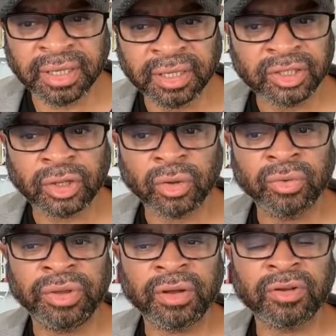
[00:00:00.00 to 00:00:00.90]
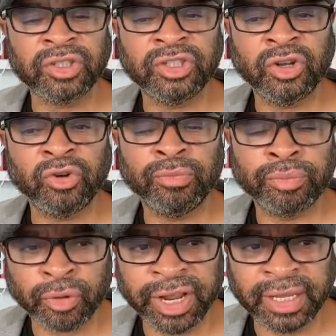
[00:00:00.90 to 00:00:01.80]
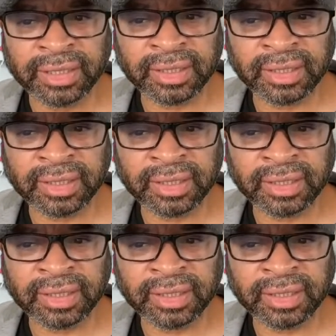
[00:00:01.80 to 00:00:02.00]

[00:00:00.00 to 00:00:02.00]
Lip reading: So there's no brakes,